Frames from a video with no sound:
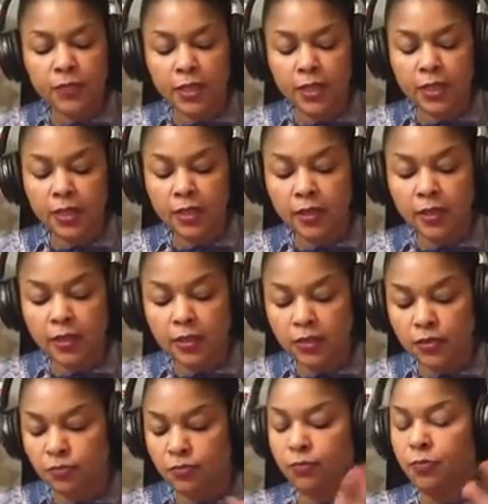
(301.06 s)
is
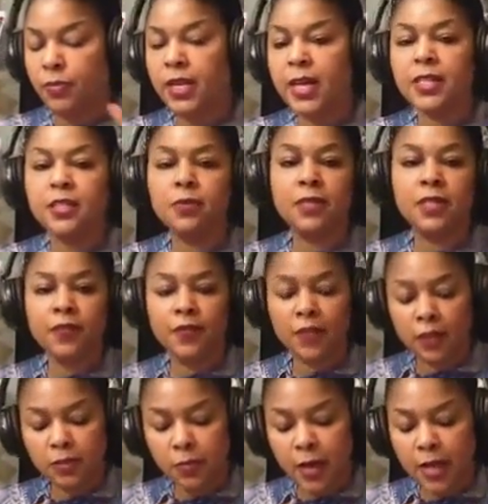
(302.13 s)
be as specific
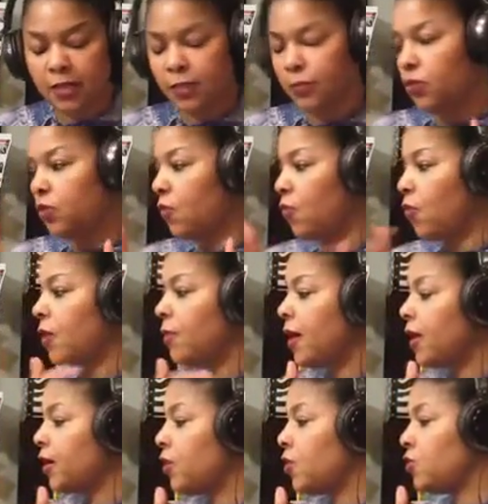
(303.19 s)
as possible. So one of my
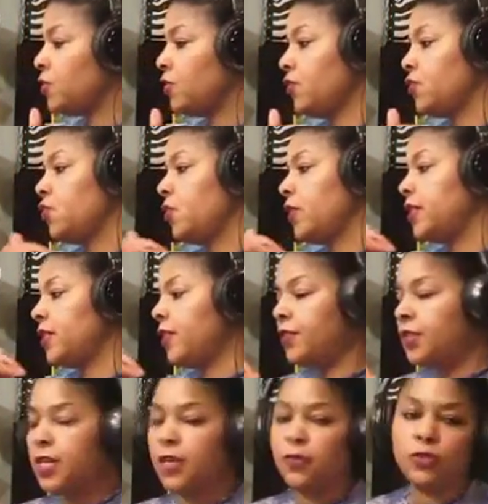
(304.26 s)
goals for
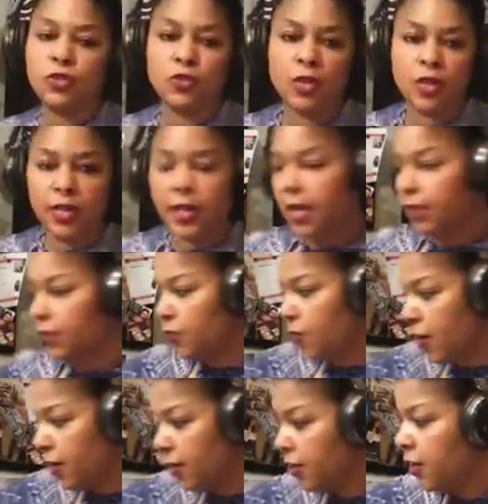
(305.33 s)
2017 was to drink a gallon of
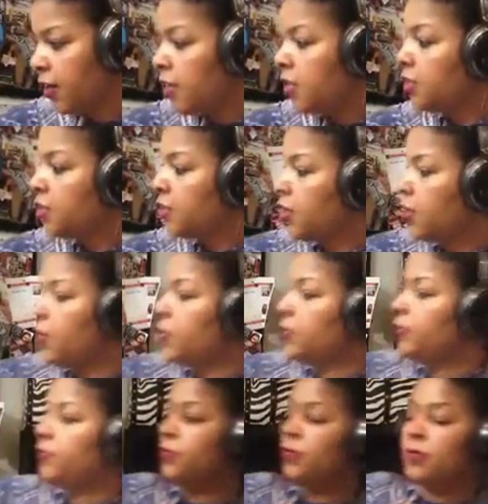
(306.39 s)
water. So
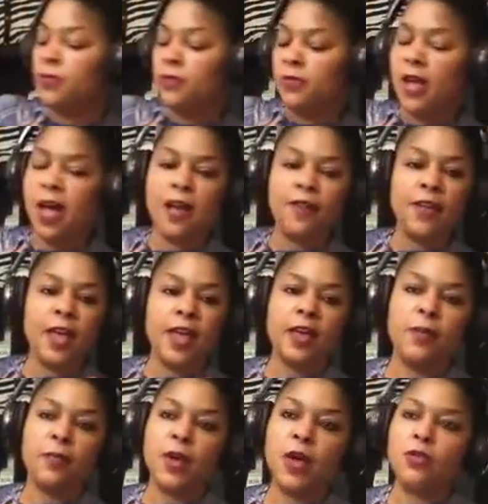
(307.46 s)
I've had
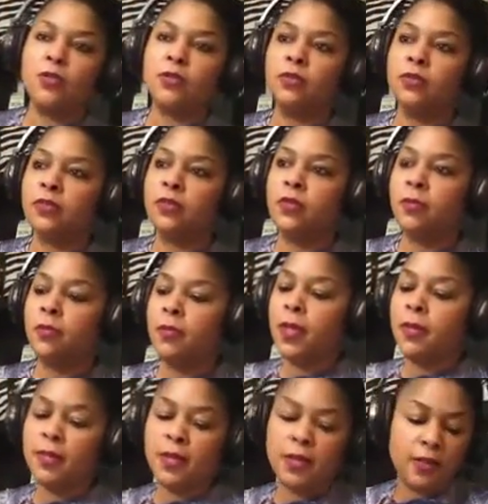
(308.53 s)
about
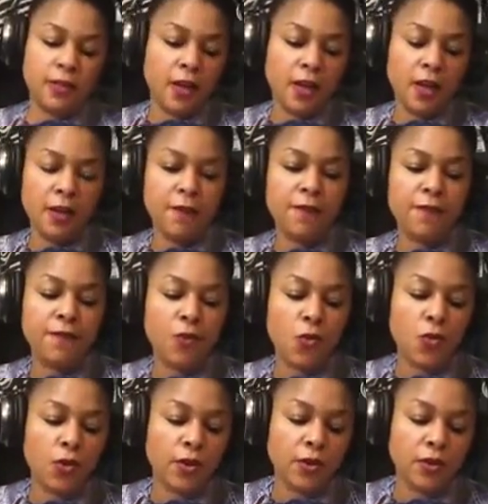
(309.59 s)
maybe
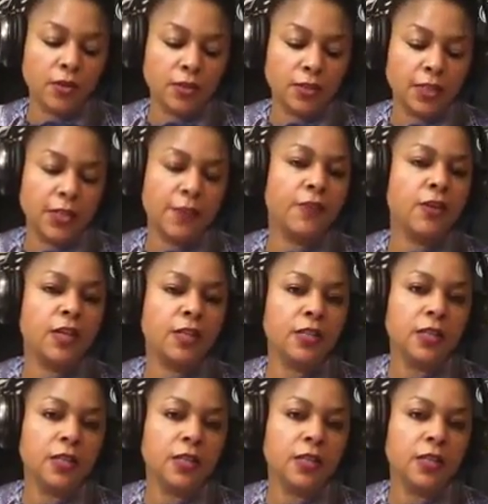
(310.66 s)
4 different